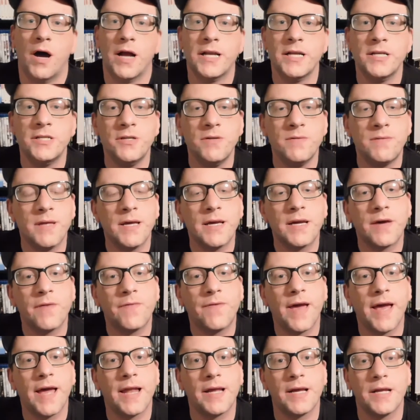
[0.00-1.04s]
did you think
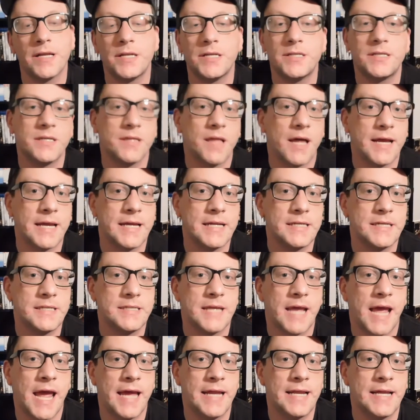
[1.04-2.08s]
of Anna? Did you like it?
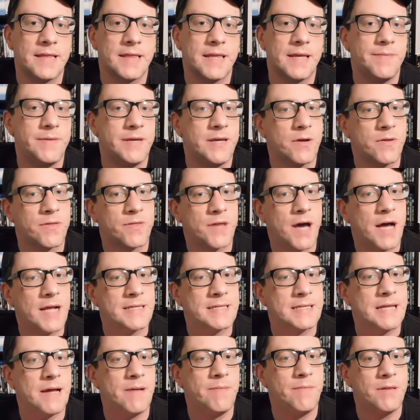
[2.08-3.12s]
Did you hate it? Leave me your
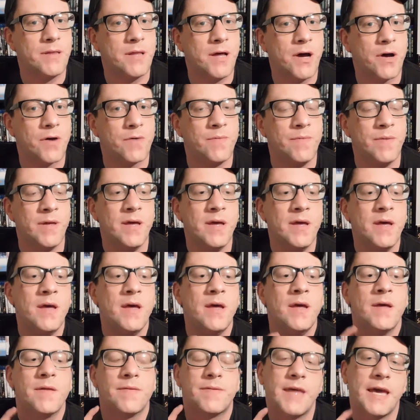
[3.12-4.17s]
thoughts down below.
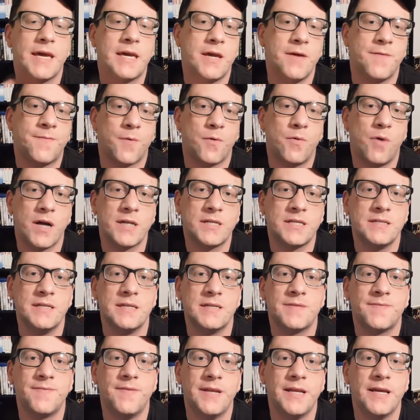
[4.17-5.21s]
Thank you for watching
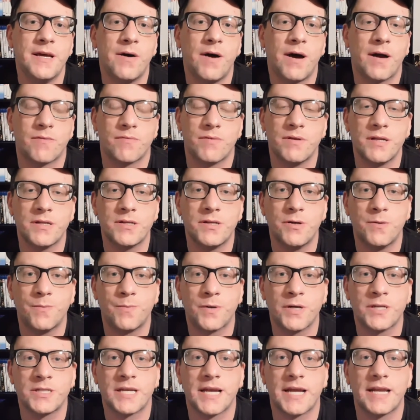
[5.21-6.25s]
this video. I really do
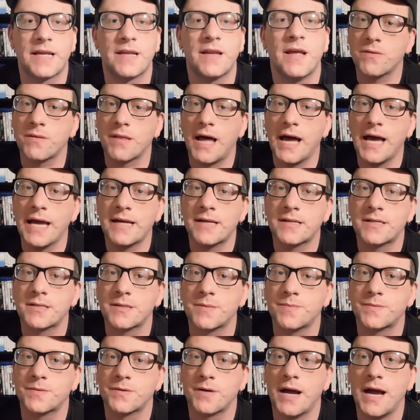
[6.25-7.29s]
appreciate it. Like,
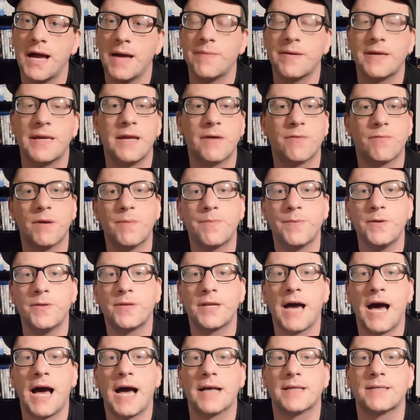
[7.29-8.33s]
subscribe, and get
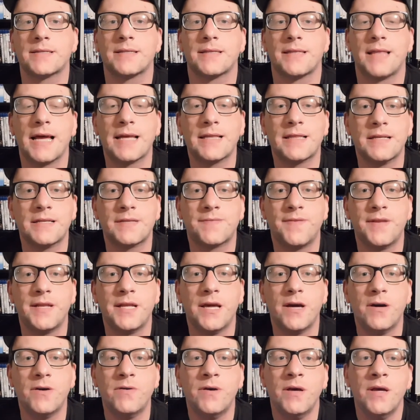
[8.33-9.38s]
reputized. Like this
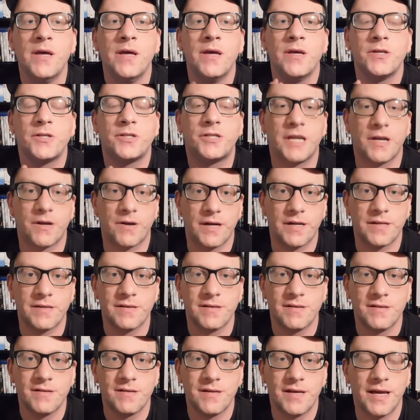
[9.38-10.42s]
video, share it.
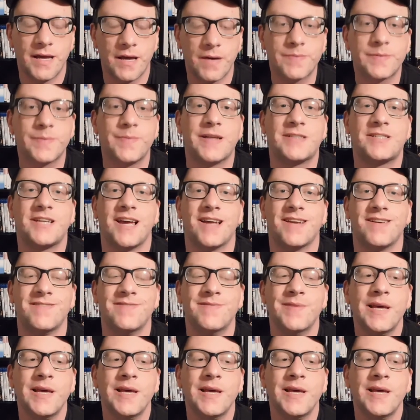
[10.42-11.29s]
It helps my channel.